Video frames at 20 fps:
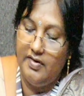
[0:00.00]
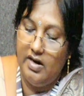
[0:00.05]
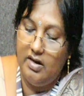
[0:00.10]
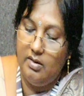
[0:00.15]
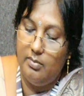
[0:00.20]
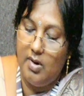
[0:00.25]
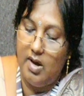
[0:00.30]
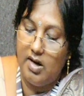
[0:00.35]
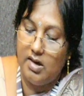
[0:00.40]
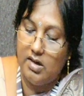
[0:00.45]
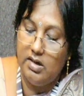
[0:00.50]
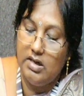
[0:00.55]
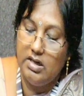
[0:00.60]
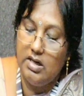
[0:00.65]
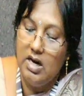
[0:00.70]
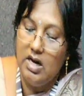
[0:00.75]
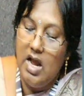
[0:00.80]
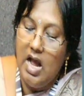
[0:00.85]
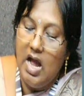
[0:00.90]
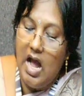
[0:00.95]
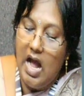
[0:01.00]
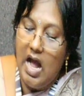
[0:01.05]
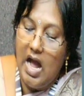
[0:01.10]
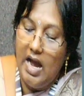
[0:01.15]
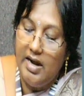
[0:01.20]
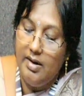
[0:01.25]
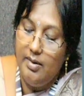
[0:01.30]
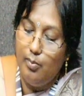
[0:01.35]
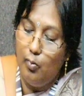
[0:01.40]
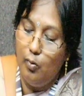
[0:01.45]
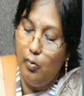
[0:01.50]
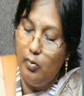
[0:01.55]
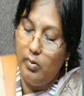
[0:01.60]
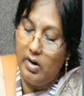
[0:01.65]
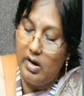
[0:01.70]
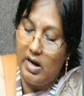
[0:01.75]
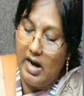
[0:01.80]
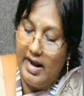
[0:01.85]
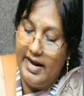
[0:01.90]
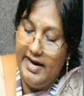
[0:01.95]
hand marker and move
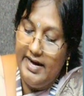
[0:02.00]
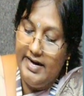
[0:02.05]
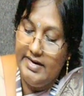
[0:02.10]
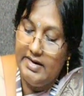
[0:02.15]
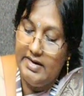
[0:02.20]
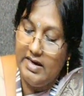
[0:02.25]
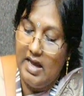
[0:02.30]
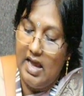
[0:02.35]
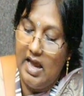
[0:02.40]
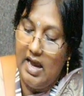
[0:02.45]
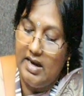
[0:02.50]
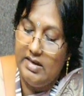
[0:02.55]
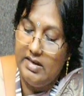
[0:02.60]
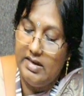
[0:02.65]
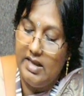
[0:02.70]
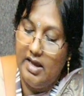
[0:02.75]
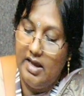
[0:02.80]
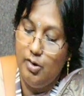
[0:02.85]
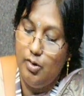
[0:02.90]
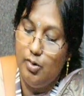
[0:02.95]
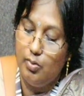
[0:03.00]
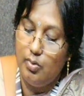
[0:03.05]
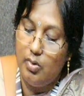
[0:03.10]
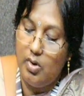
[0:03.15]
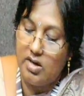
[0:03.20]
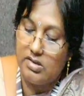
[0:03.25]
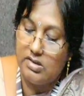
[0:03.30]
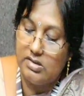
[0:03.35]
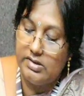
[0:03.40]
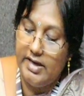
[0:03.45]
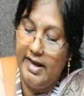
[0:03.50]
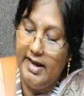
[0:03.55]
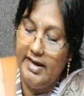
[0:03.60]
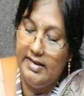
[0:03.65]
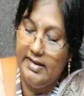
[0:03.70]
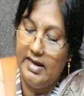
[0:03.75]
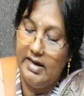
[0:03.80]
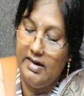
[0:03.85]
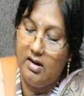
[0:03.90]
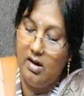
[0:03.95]
right, and then you are
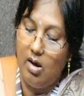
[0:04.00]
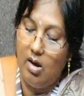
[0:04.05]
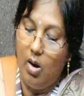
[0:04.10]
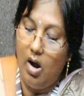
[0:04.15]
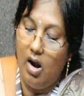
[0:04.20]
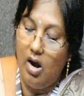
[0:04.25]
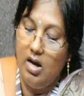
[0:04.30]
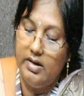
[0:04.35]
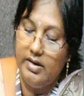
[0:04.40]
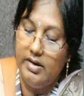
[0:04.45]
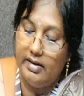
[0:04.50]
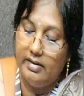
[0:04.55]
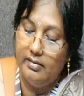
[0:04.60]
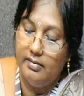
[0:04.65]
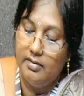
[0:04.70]
saying that halt.